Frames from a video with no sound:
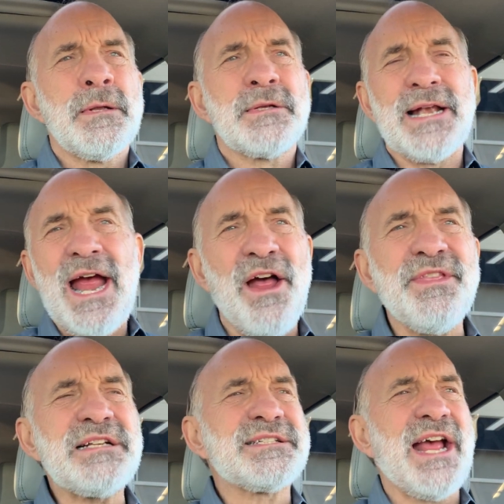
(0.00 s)
Today on
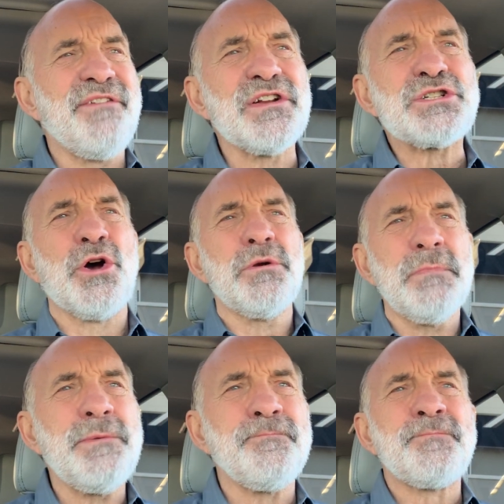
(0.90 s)
this day of
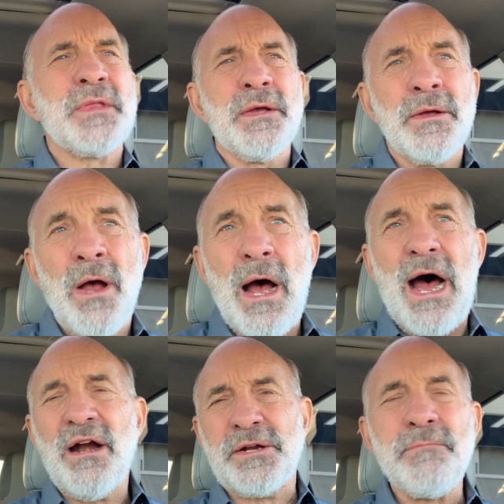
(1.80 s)
atonement,
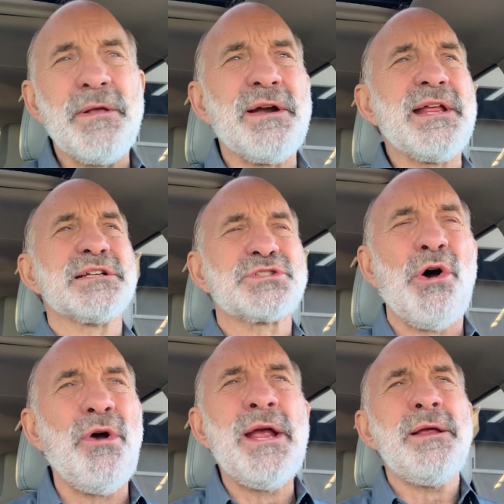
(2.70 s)
our community is
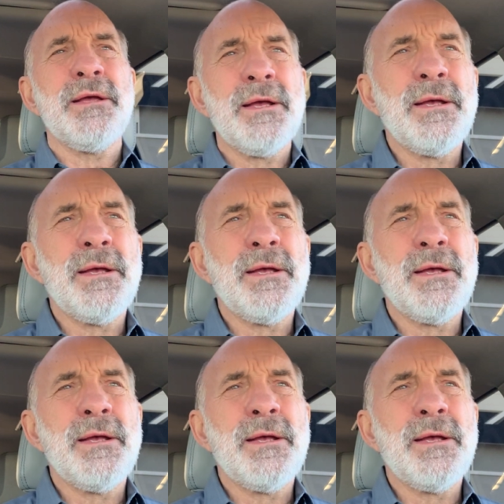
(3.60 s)
going